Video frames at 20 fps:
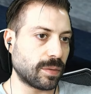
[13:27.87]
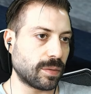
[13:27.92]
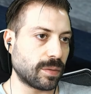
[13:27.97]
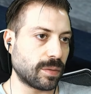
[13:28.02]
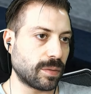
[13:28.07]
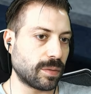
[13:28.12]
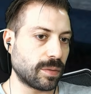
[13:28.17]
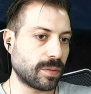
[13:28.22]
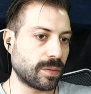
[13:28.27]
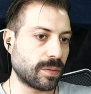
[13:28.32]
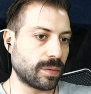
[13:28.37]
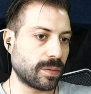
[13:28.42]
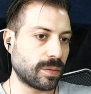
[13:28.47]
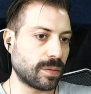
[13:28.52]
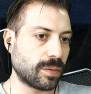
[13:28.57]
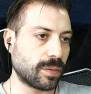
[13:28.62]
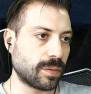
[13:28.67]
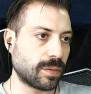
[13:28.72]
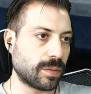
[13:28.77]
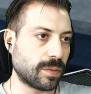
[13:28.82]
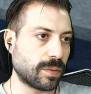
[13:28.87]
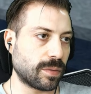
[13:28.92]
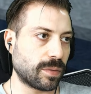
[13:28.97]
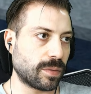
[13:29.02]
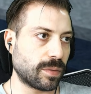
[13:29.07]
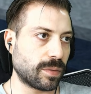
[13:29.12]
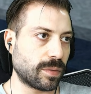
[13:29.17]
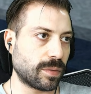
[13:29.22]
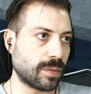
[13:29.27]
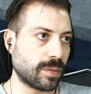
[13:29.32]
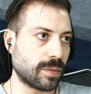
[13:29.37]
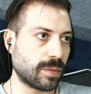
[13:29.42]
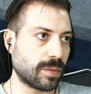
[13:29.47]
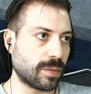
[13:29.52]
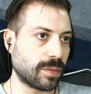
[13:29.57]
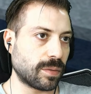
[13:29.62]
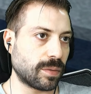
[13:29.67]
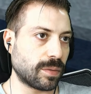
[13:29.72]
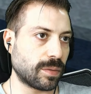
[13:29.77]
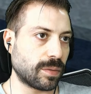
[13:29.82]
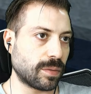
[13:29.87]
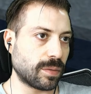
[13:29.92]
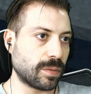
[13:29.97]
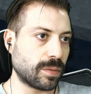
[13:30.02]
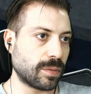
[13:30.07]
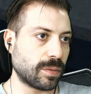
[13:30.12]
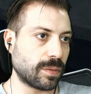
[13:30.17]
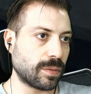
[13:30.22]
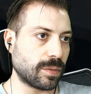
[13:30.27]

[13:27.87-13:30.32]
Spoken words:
(no one is talking)